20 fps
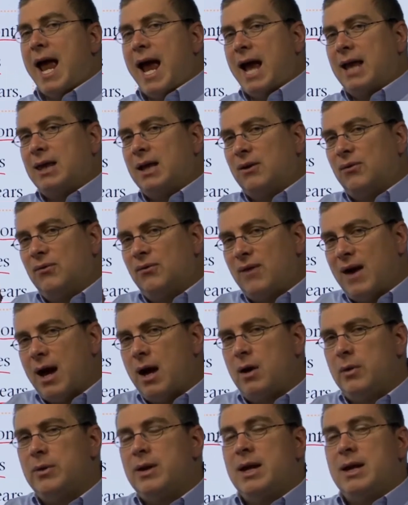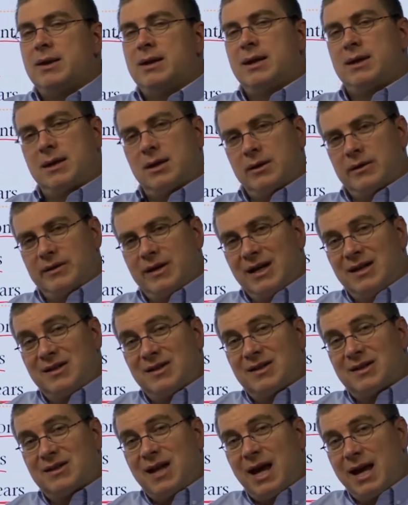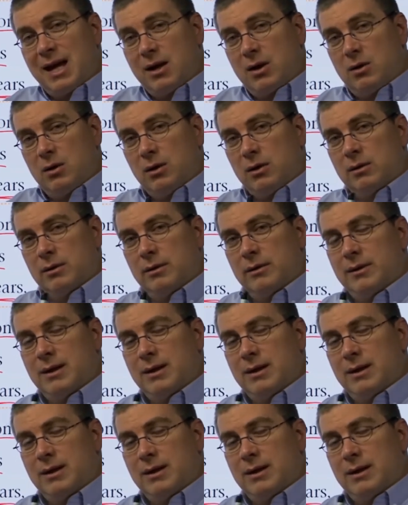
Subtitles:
and they found that there's a cycle,